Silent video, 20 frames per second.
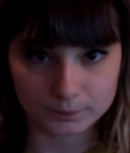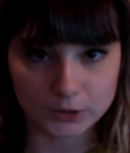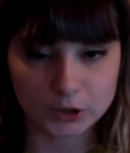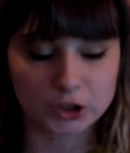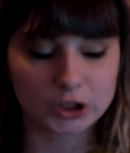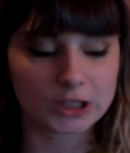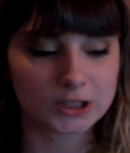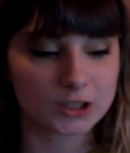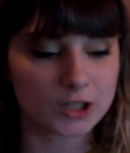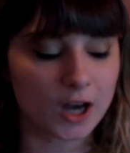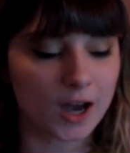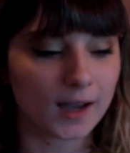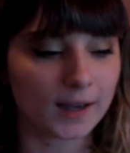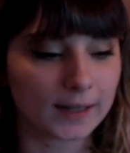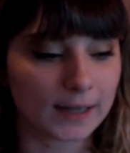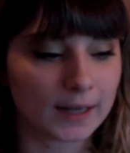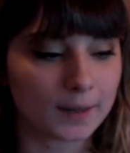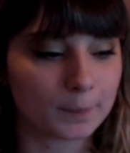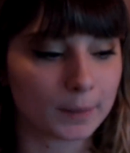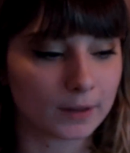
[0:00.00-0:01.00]
She's
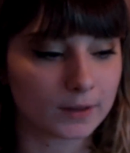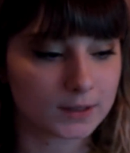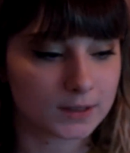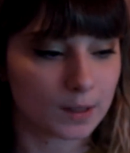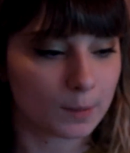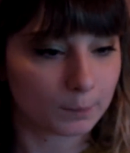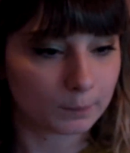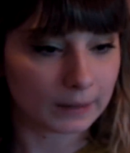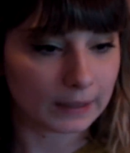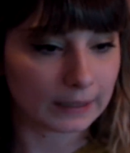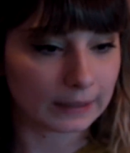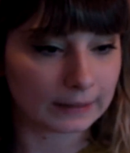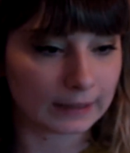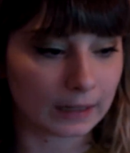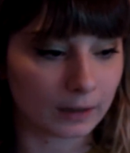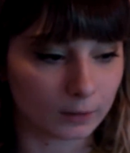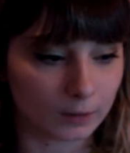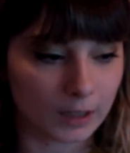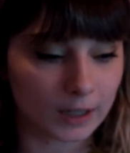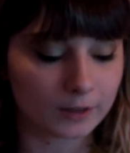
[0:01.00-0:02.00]
talking about something
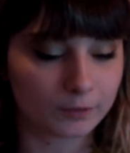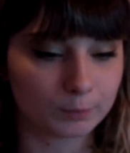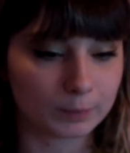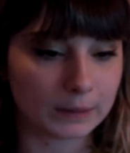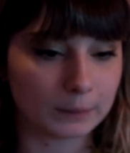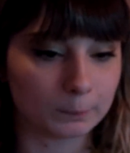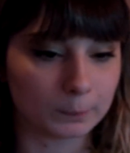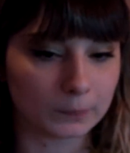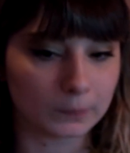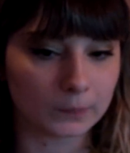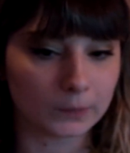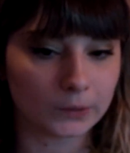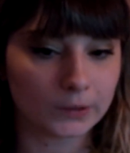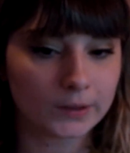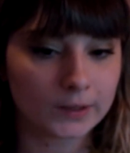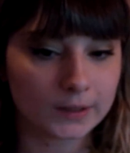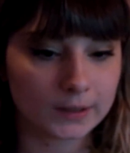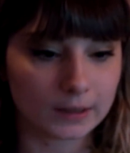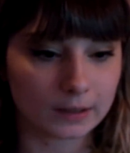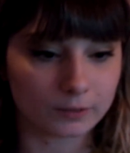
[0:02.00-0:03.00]
that a lot of people
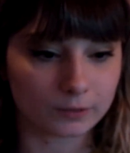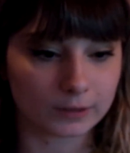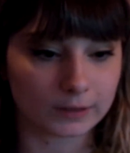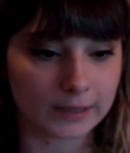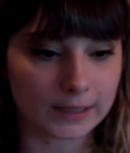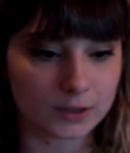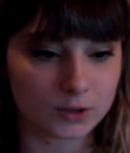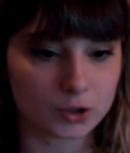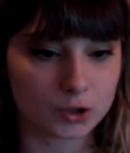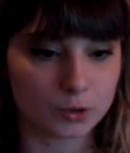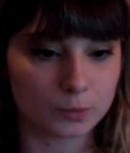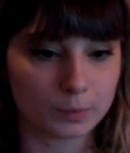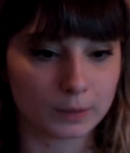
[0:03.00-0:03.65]
can relate to,